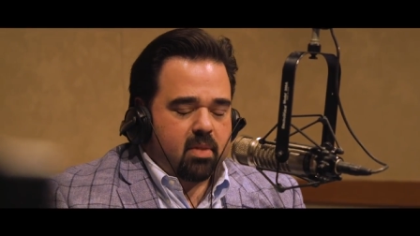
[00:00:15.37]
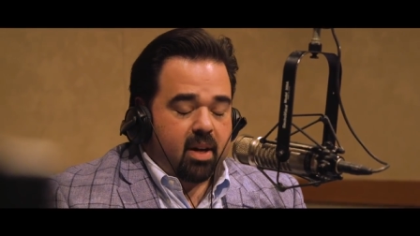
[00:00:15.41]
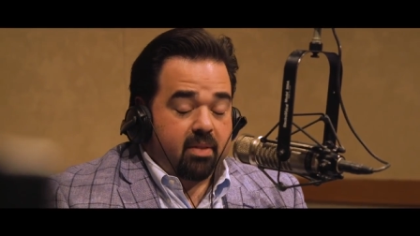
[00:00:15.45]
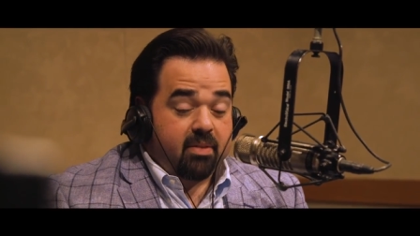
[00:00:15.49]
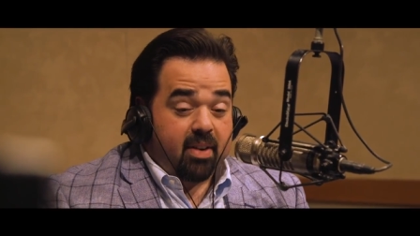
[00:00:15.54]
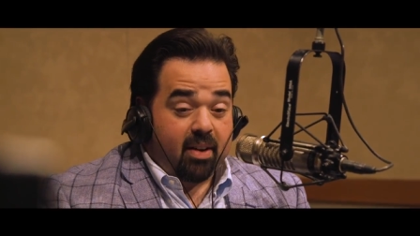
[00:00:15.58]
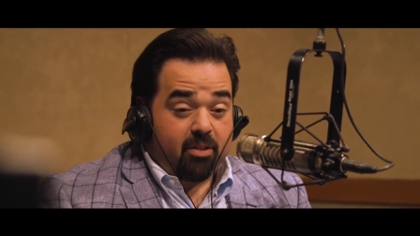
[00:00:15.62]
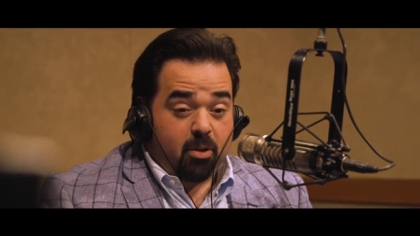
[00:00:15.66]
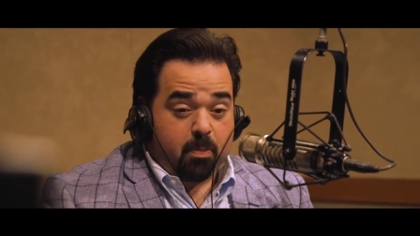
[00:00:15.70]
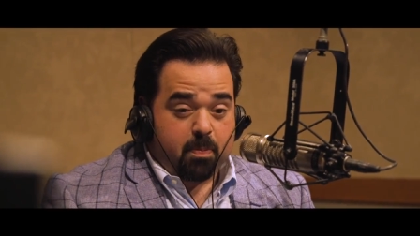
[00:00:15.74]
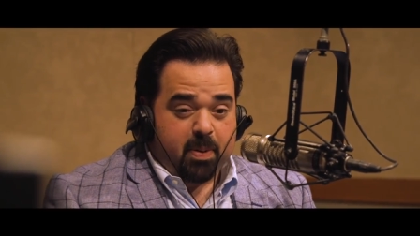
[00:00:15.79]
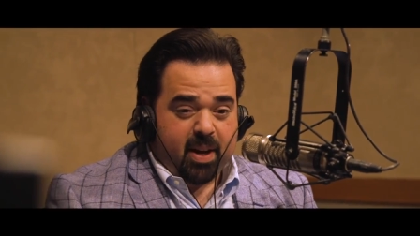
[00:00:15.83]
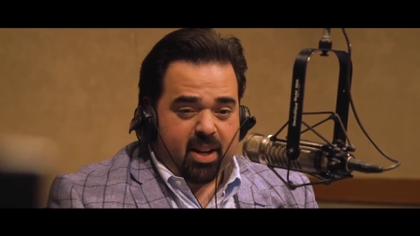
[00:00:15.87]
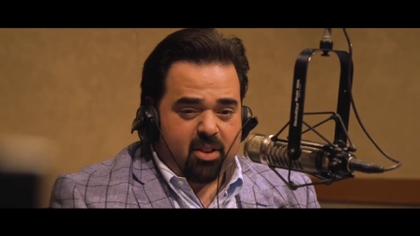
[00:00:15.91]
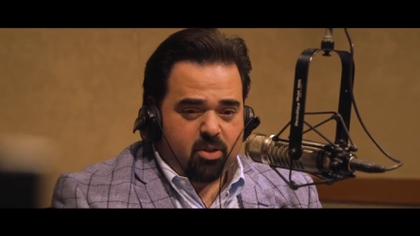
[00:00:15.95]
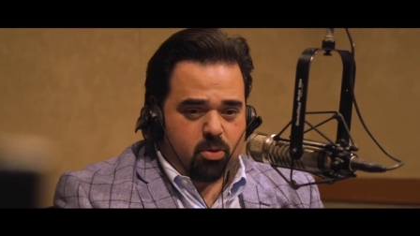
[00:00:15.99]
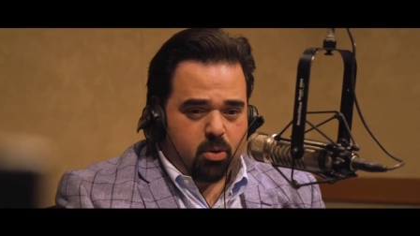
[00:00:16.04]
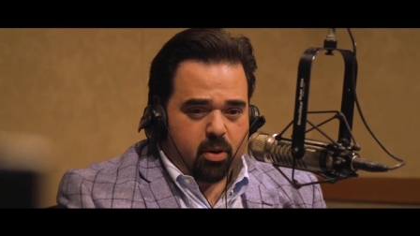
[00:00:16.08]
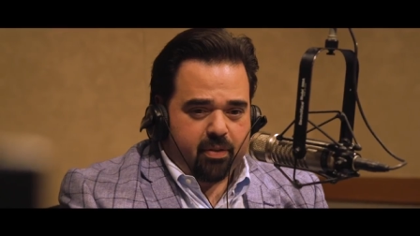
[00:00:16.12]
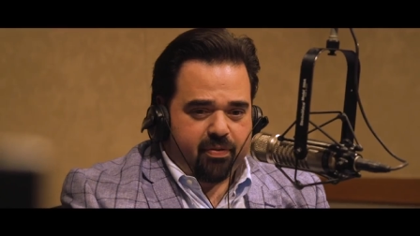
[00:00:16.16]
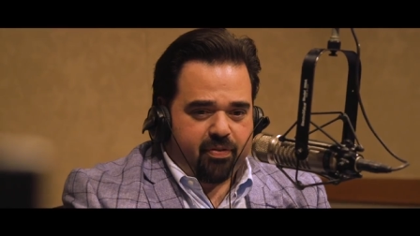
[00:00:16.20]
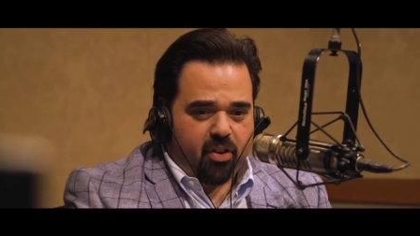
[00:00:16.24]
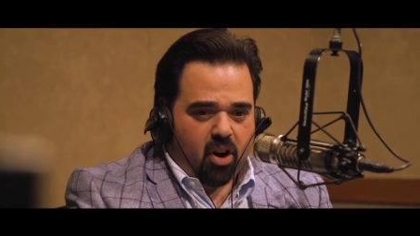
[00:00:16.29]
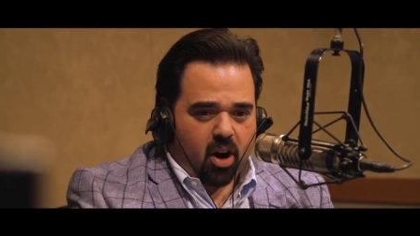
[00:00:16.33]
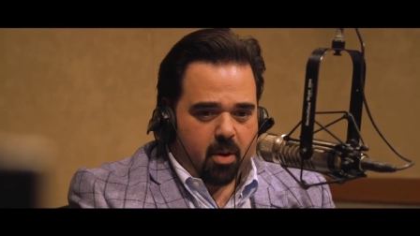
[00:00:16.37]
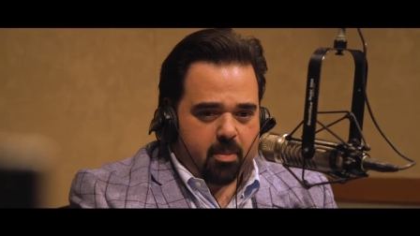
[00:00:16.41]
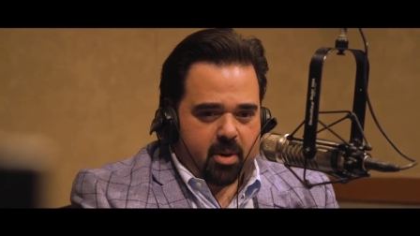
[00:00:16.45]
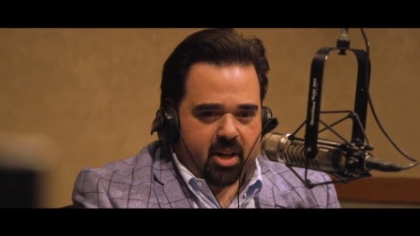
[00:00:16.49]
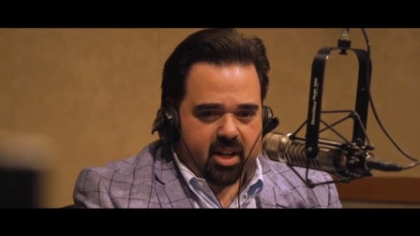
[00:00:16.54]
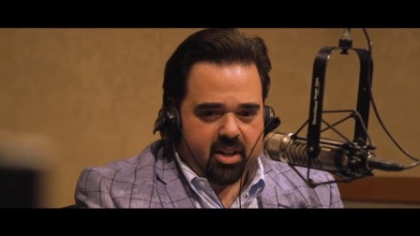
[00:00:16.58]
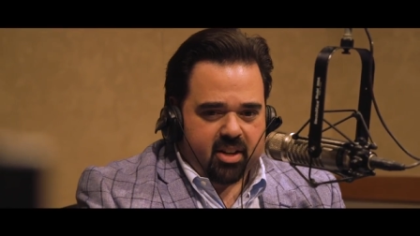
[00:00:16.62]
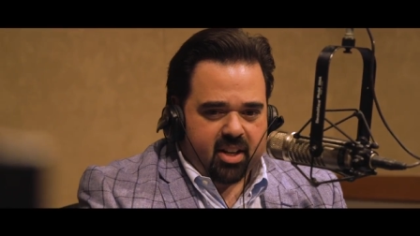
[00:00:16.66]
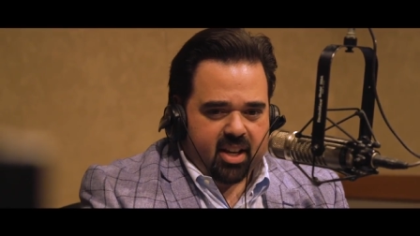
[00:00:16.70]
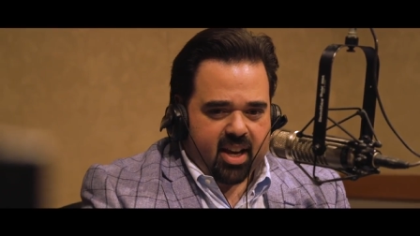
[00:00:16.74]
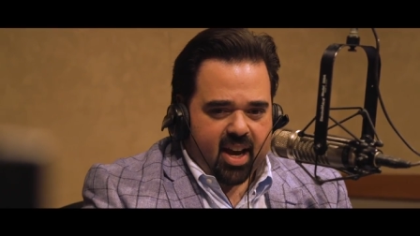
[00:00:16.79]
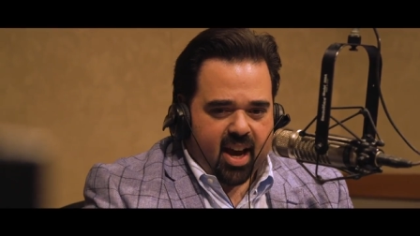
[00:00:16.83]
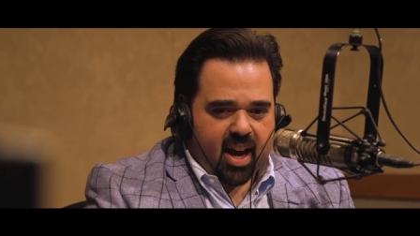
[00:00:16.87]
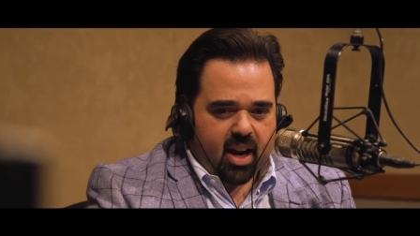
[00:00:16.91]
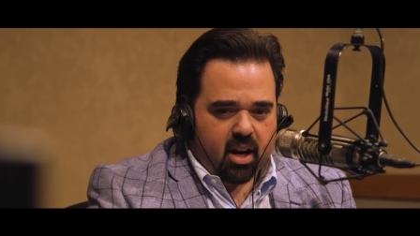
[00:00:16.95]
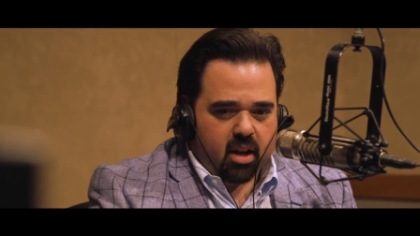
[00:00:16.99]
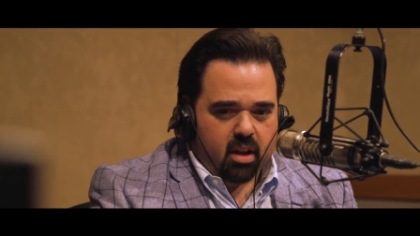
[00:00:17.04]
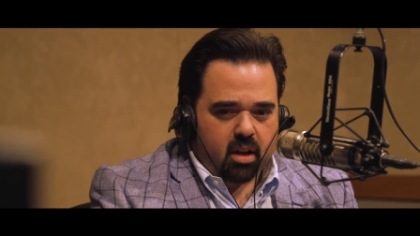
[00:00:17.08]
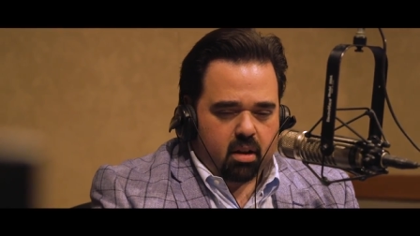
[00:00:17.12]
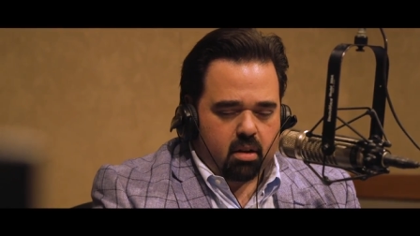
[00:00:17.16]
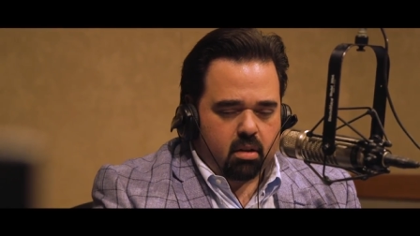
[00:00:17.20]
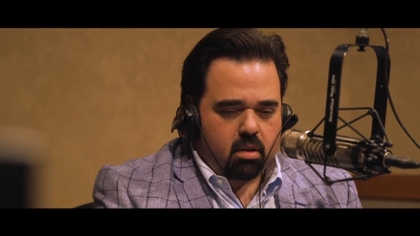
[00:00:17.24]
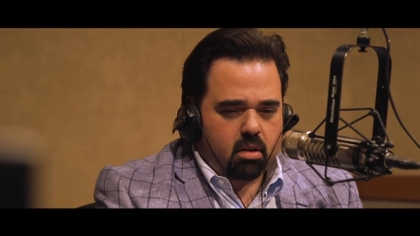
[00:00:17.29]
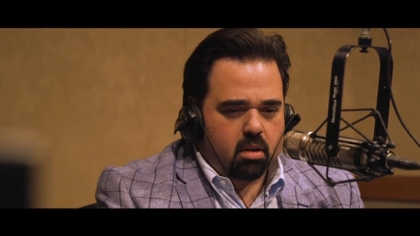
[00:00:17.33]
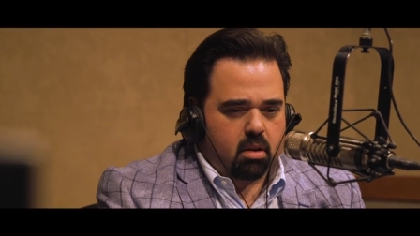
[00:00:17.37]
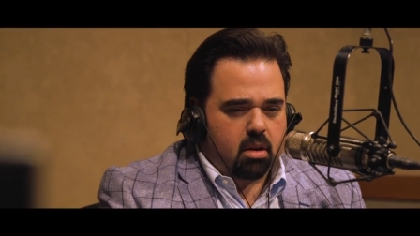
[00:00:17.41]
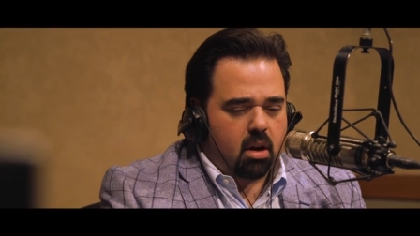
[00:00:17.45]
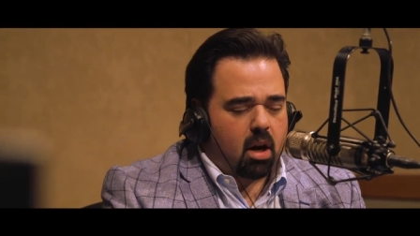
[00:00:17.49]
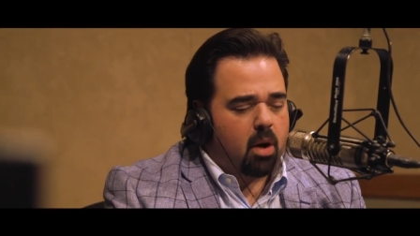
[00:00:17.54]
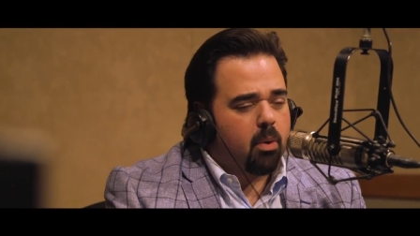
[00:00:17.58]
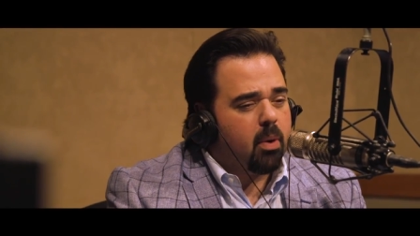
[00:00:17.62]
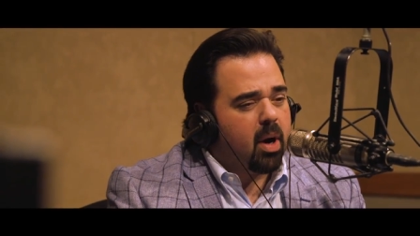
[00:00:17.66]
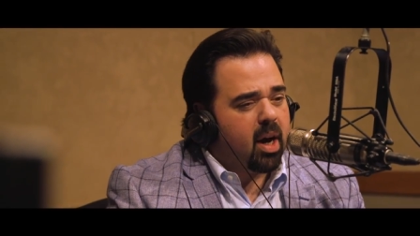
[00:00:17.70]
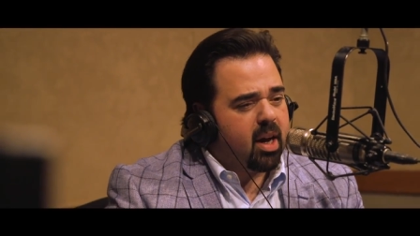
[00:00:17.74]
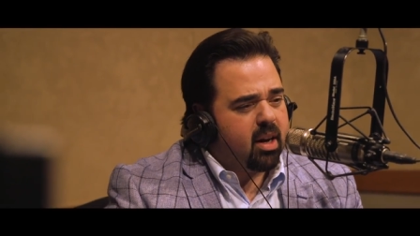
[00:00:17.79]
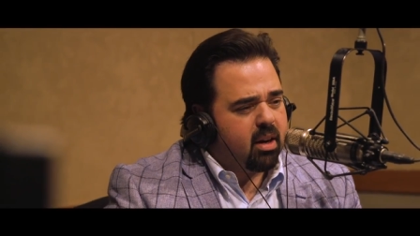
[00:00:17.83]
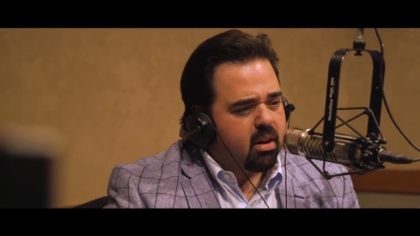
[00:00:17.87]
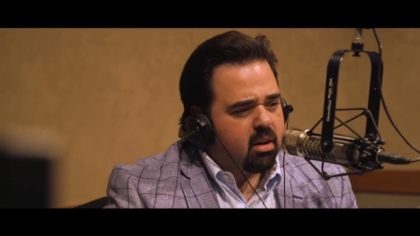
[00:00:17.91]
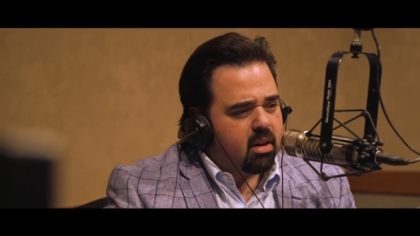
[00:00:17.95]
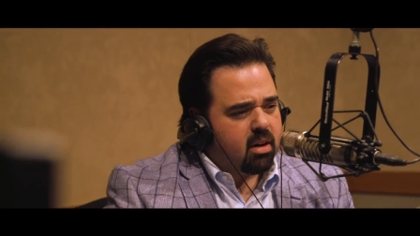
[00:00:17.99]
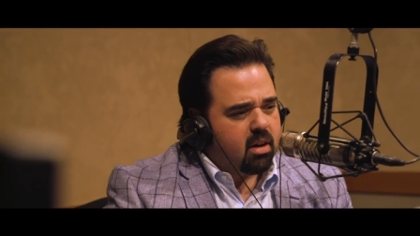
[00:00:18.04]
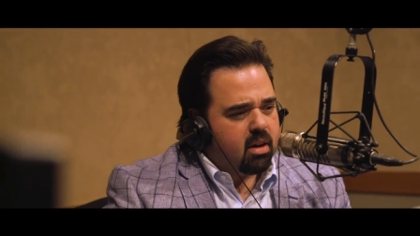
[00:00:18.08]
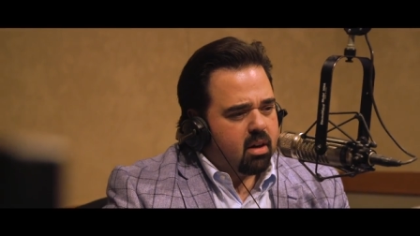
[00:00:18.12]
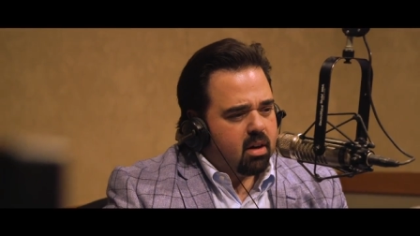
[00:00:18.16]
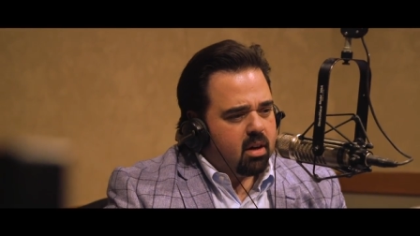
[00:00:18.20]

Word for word: I've never been to a farm in Indiana. You know what?